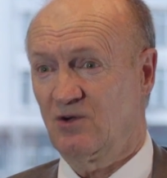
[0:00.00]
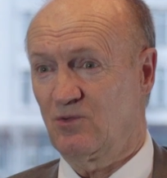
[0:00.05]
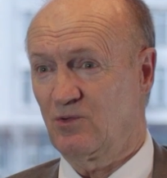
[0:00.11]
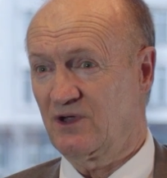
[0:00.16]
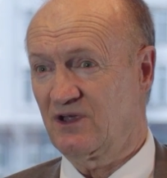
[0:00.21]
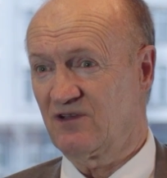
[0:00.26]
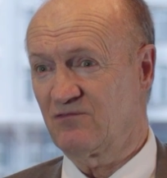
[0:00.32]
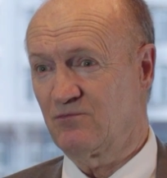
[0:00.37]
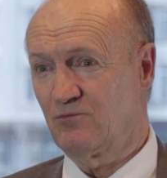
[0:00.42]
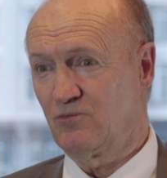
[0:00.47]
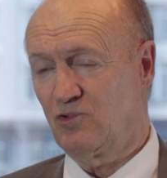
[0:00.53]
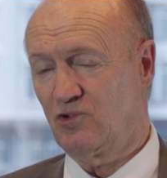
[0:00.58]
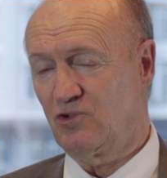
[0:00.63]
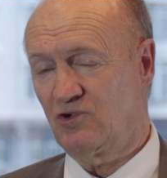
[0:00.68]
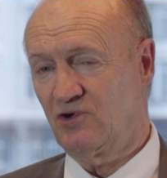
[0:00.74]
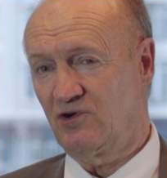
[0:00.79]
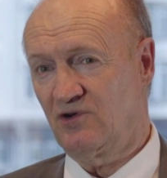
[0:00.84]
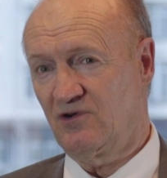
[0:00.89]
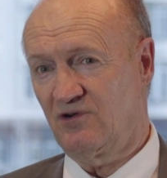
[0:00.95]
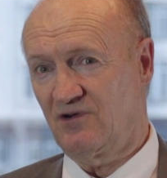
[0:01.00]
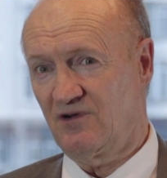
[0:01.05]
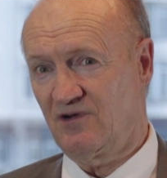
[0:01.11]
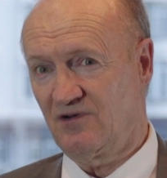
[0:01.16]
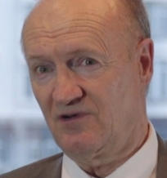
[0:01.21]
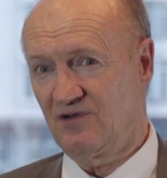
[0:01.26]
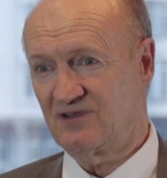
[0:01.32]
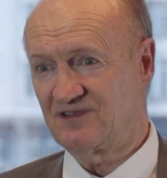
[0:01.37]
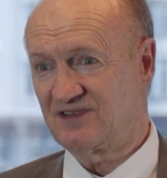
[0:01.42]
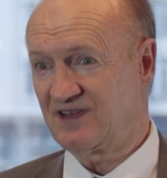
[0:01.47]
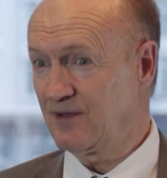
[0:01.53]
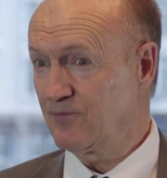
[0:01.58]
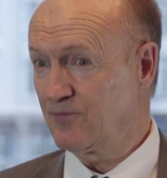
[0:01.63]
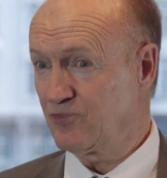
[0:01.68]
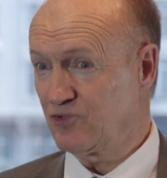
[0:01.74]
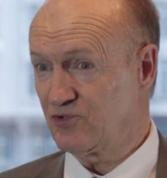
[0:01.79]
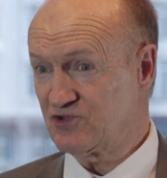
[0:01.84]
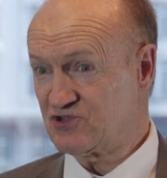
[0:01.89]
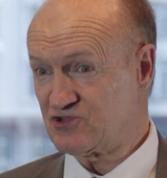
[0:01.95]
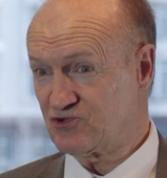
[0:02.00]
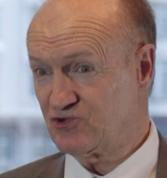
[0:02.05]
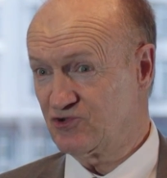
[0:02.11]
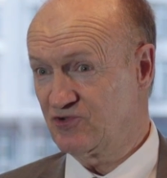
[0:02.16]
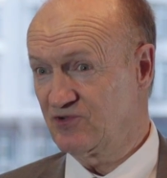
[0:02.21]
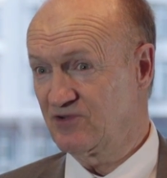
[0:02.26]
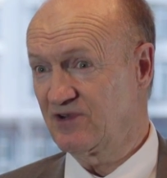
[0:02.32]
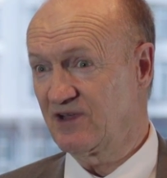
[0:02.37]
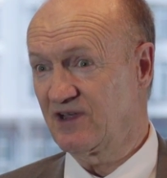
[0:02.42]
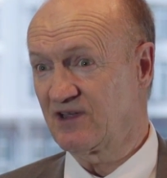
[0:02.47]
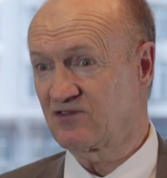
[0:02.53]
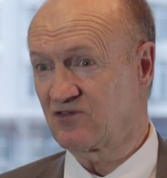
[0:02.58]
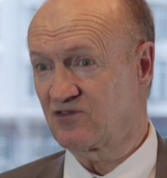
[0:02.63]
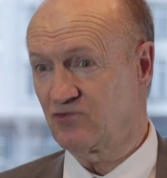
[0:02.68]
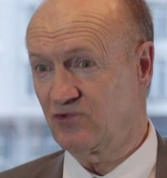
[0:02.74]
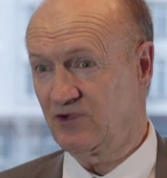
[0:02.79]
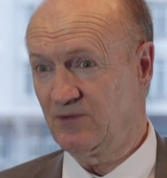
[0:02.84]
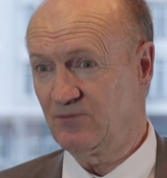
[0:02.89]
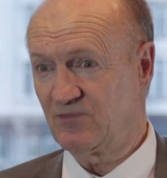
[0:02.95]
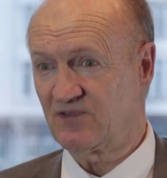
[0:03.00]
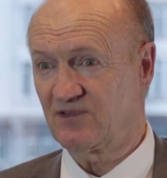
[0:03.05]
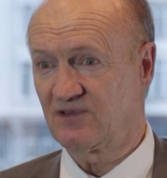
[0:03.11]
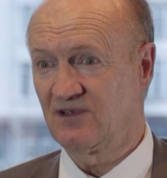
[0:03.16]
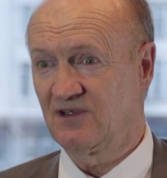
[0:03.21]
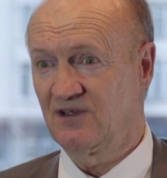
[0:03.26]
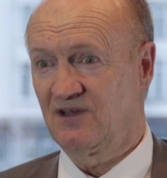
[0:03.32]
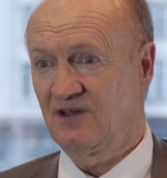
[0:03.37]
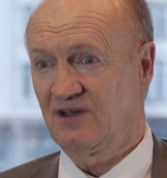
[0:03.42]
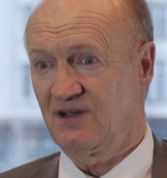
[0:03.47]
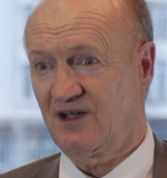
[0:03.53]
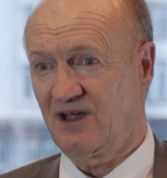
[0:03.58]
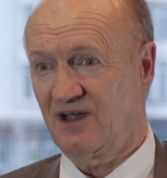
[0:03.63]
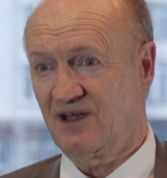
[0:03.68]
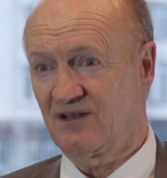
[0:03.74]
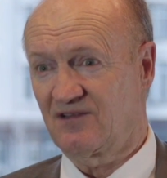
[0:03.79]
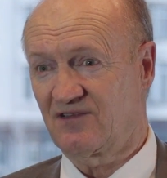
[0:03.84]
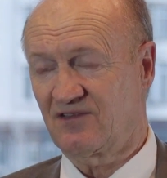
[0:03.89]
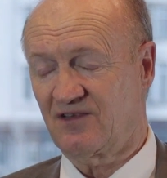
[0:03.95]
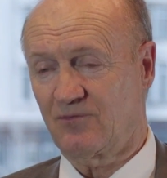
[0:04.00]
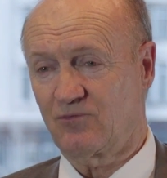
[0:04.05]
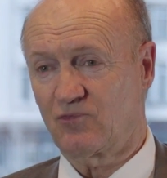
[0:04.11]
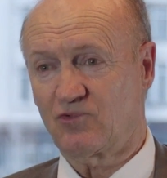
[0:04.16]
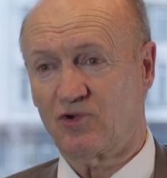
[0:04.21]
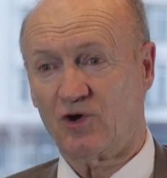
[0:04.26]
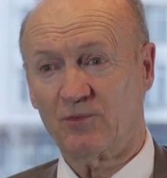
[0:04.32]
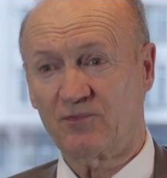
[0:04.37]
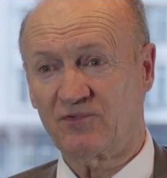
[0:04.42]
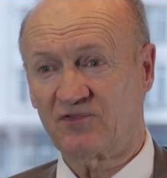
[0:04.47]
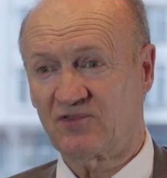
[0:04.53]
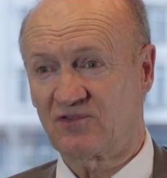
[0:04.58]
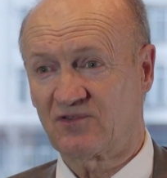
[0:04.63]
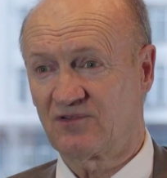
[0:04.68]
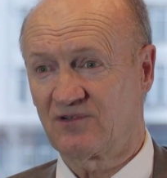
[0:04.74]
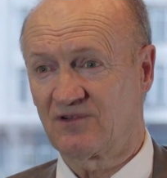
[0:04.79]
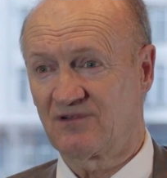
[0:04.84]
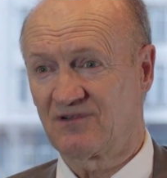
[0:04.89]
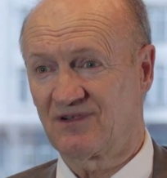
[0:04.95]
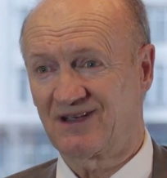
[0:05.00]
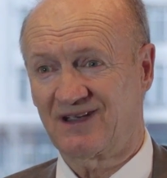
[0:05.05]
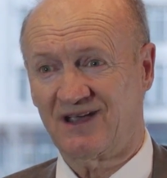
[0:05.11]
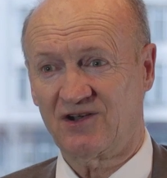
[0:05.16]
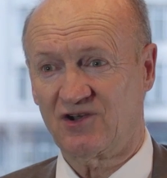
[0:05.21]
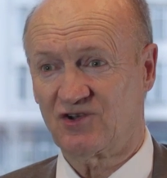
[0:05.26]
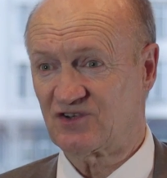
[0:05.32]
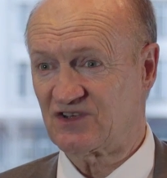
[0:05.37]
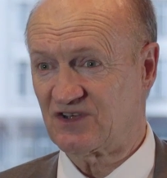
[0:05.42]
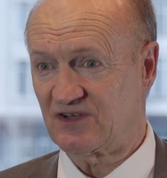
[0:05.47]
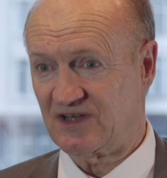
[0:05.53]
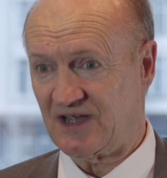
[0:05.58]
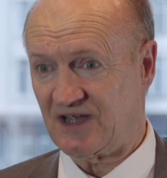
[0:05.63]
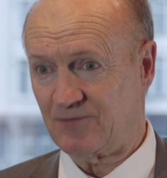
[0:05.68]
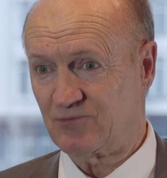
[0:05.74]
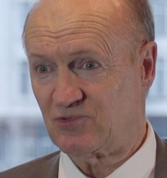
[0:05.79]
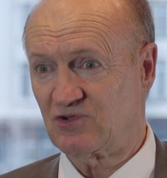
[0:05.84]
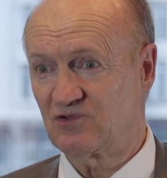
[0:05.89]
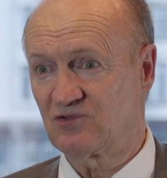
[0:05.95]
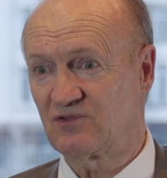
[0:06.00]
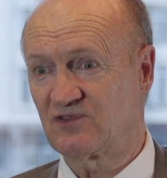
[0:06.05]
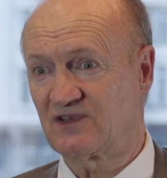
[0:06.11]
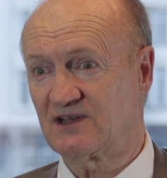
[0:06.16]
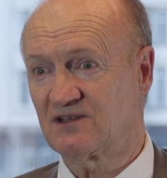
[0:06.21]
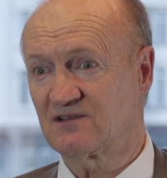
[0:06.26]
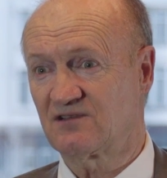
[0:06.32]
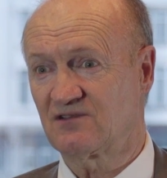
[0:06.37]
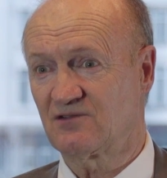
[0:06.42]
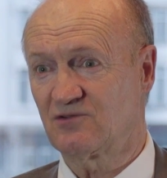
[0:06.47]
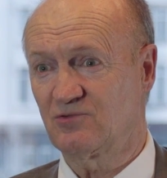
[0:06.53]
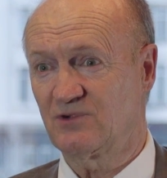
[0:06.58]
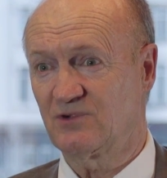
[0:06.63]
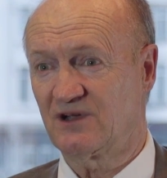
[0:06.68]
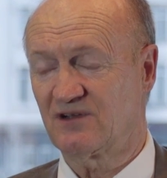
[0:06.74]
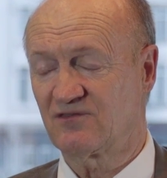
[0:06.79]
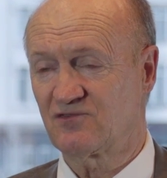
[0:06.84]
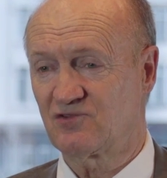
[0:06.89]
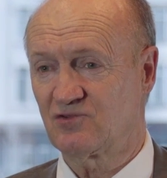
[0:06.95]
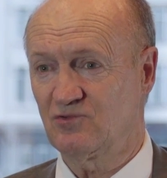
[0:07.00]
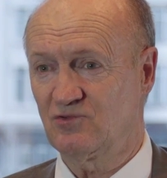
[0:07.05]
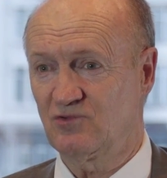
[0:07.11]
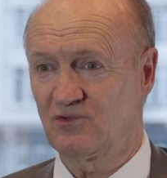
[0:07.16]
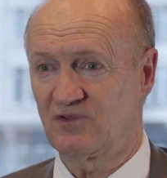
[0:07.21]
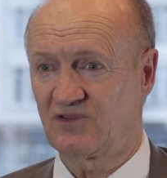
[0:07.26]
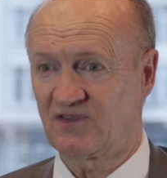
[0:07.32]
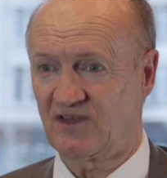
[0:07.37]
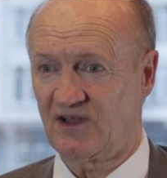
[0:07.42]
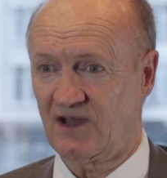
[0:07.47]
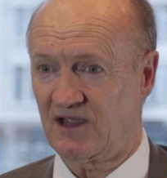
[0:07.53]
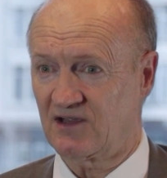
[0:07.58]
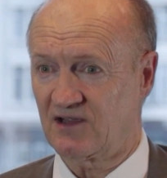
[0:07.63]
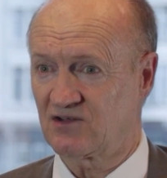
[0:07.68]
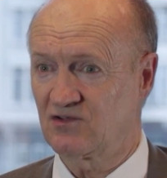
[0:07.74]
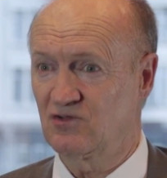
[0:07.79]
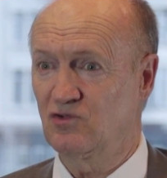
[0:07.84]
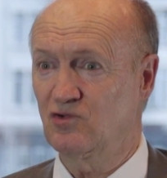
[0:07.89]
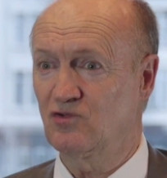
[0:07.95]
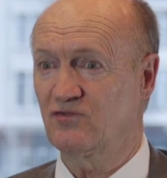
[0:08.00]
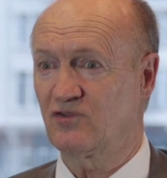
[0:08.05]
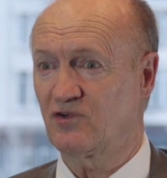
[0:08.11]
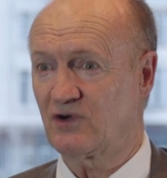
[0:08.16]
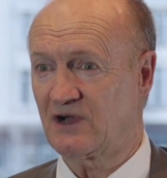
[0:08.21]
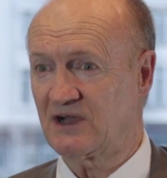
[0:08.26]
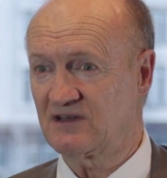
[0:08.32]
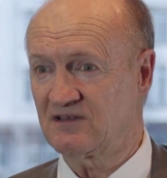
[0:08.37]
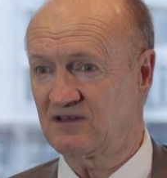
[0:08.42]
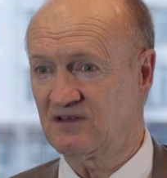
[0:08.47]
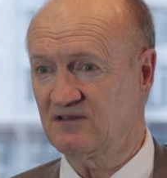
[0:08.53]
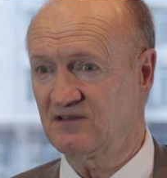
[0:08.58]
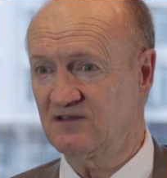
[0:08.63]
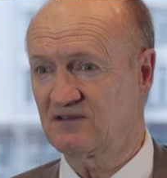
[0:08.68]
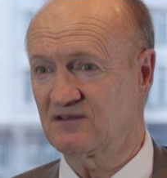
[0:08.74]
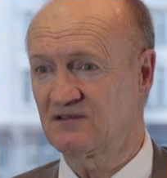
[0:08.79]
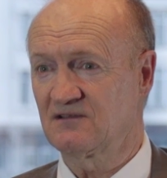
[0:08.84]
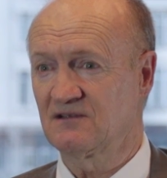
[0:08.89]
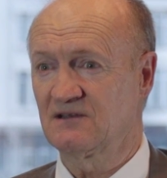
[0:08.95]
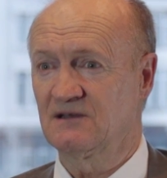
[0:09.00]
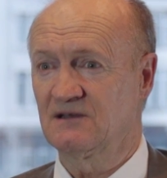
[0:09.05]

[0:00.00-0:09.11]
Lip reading: We have more temperature extremes, and some crops cannot adapt to that, so we have to select new varieties.